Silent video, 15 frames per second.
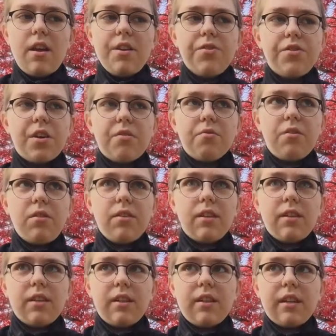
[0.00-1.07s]
in general,
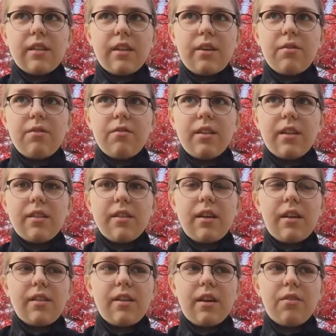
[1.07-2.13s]
because like that's
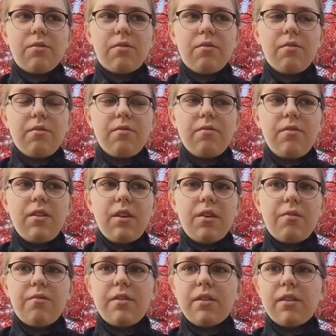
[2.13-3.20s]
how you
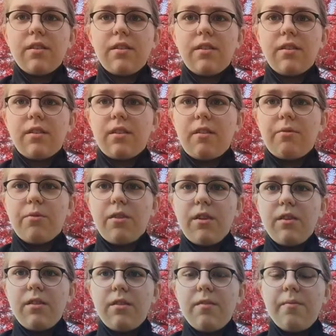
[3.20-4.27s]
know, physics and stuff
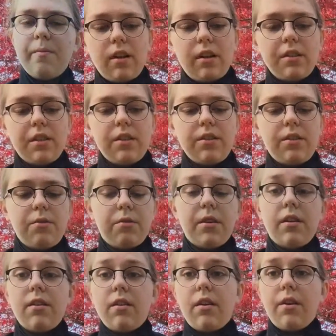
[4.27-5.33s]
works. Let's get to
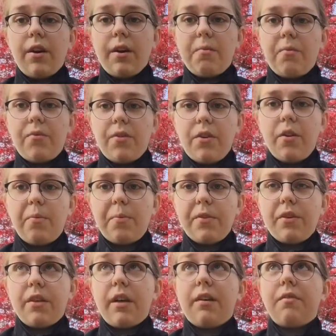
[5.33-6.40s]
it. Okay, before you
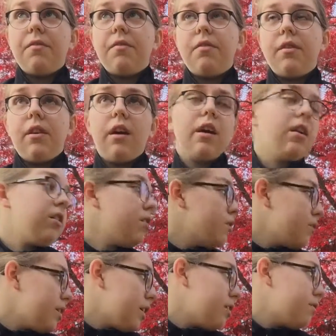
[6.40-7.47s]
open your knife, you gotta
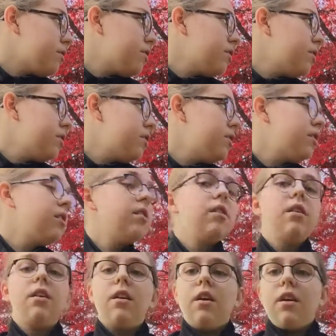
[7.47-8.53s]
look around,
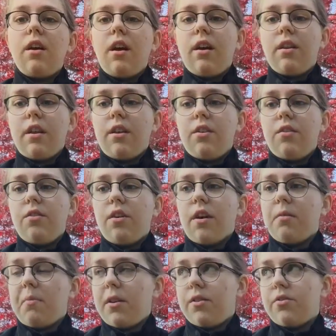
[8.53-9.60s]
and then you
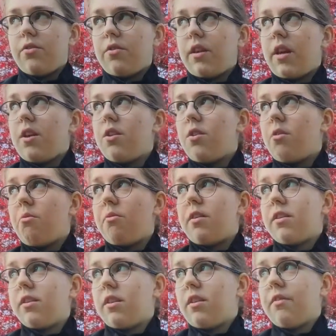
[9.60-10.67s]
gotta make sure that no
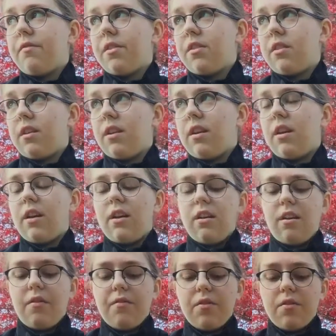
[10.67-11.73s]
one is in the vicinity
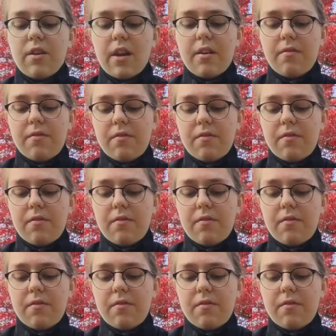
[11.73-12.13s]
of your knife.